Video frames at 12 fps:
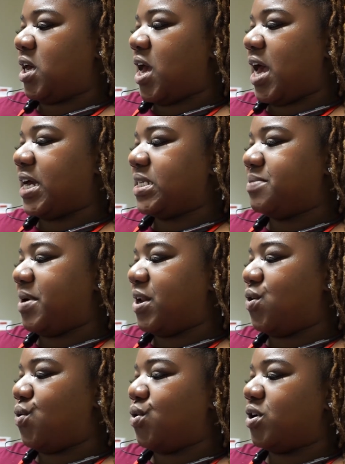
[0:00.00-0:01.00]

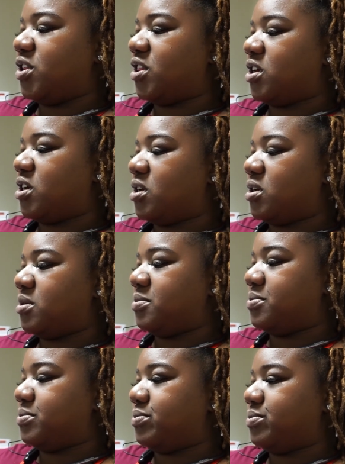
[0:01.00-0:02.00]

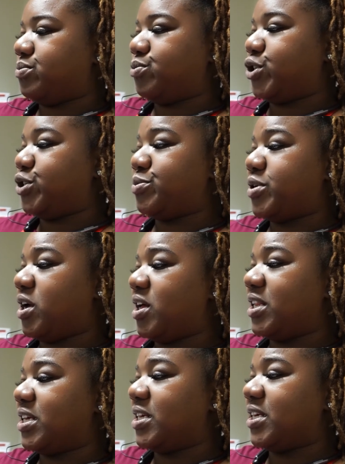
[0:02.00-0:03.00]

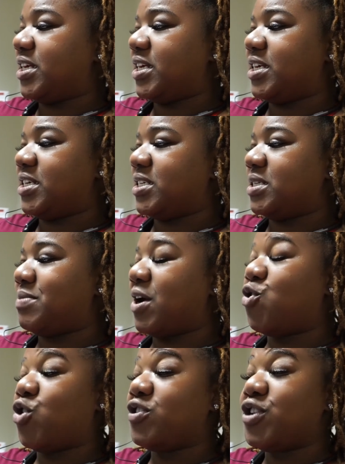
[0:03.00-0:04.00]
whatchamacallit, is my
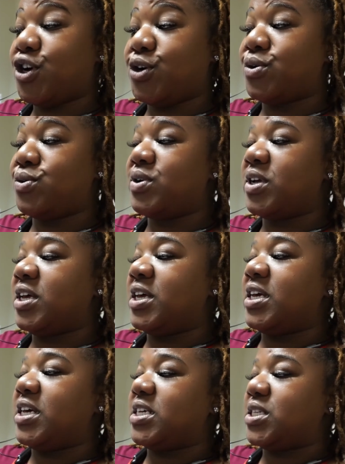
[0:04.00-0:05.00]
north node
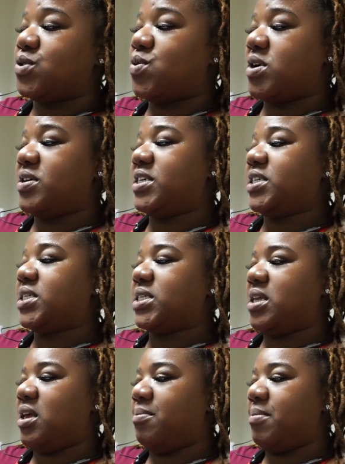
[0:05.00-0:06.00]
is Aquarius
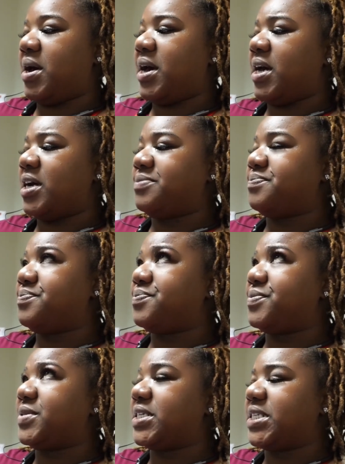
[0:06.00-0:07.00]
and my
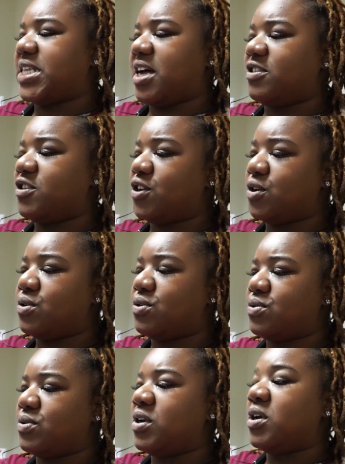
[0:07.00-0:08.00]
south
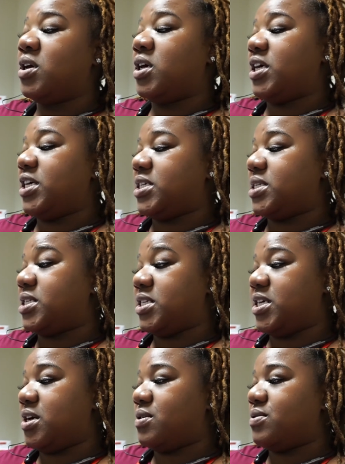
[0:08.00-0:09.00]
node is
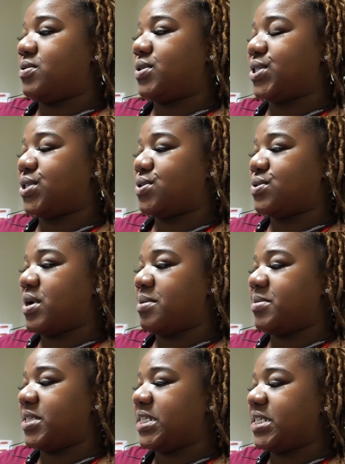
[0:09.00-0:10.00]
Leo. So
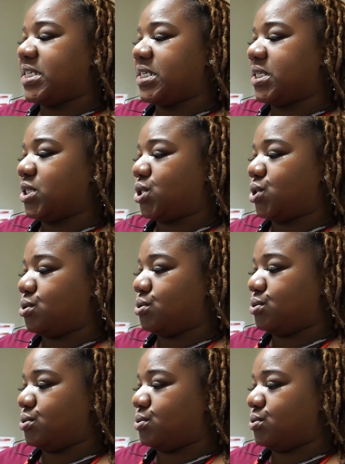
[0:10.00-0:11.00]
I'm listening
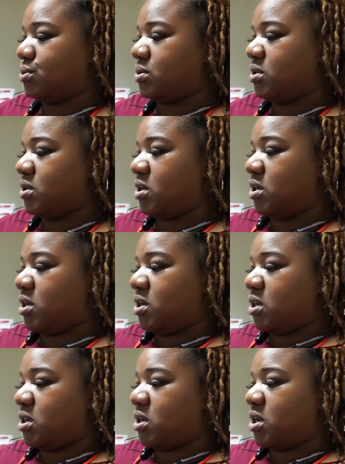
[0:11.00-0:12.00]
to
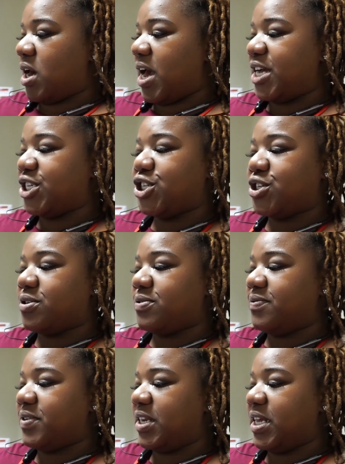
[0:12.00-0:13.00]
Astro
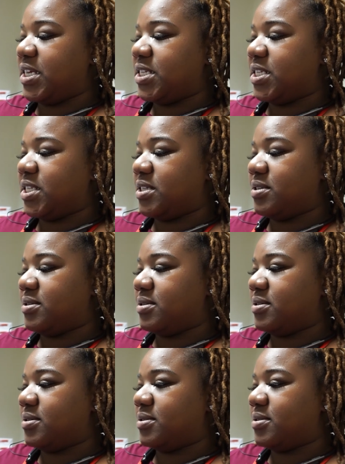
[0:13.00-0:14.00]
Finesse.
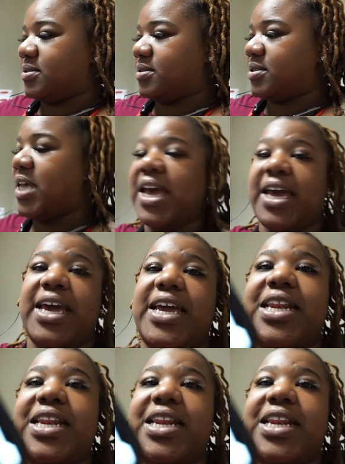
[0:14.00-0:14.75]
He